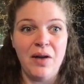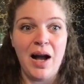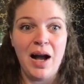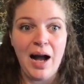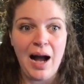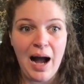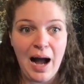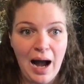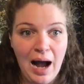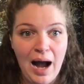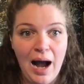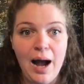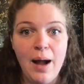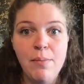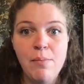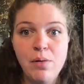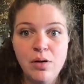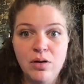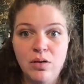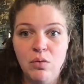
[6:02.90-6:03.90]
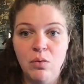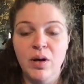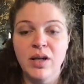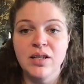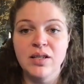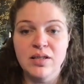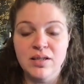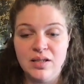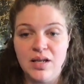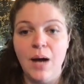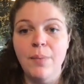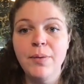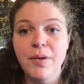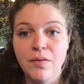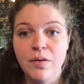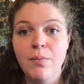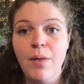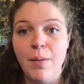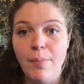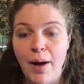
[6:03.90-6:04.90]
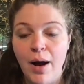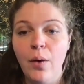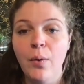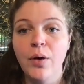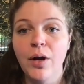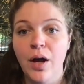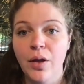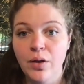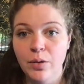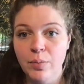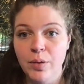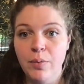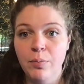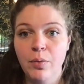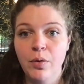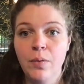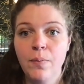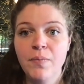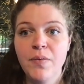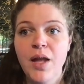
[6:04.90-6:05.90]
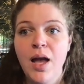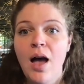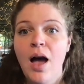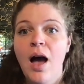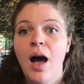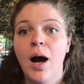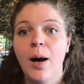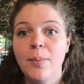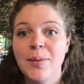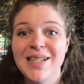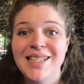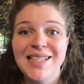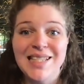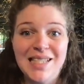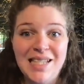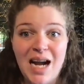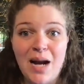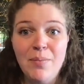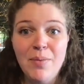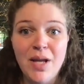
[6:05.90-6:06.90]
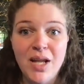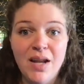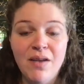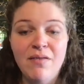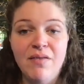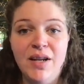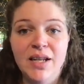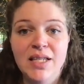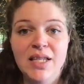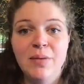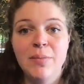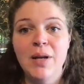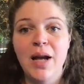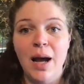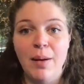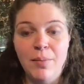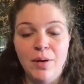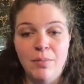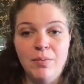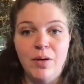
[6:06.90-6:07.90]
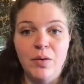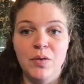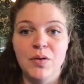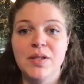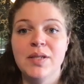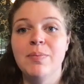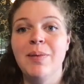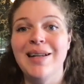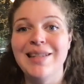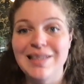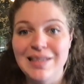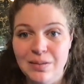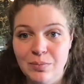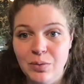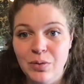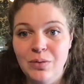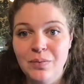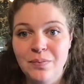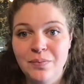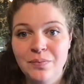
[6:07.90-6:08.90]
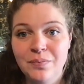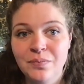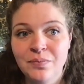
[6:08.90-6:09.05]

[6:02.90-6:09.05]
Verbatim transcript: of I'm going to stop giving my power to other people. I'm going to stop being a victim and I'm going to be responsible.